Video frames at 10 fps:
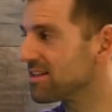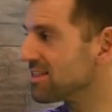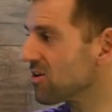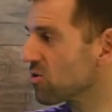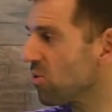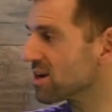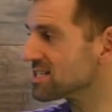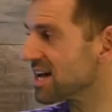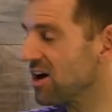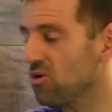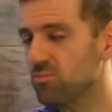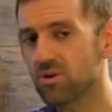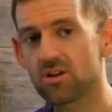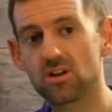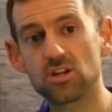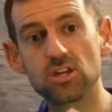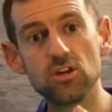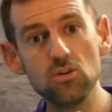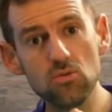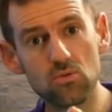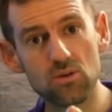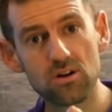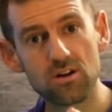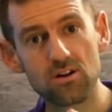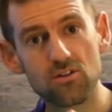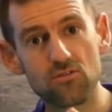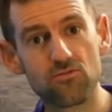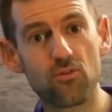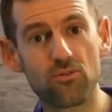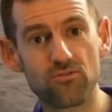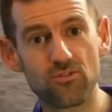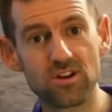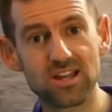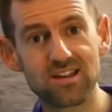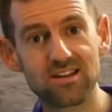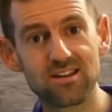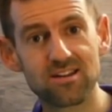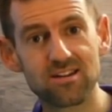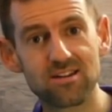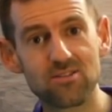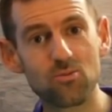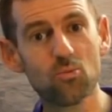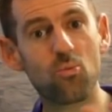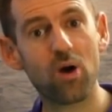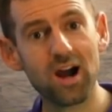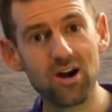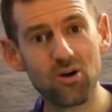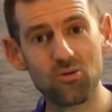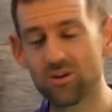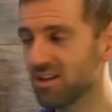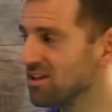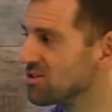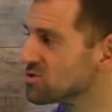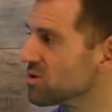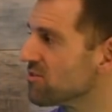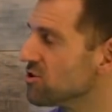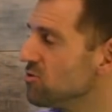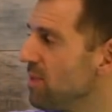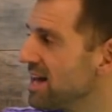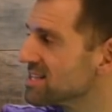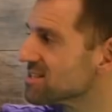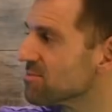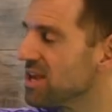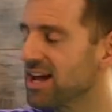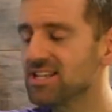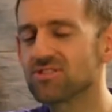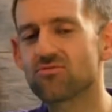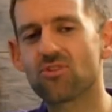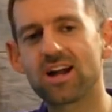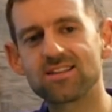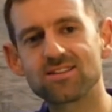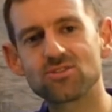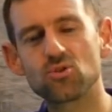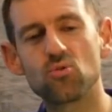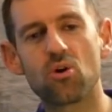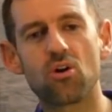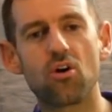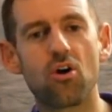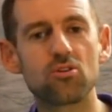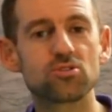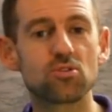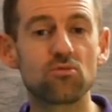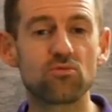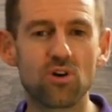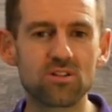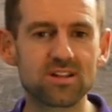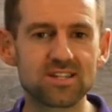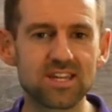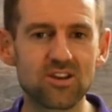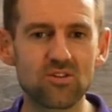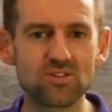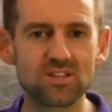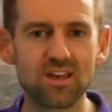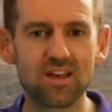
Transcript: they're going to help you for free. Wow. So if you make some nice friends who are also volunteers,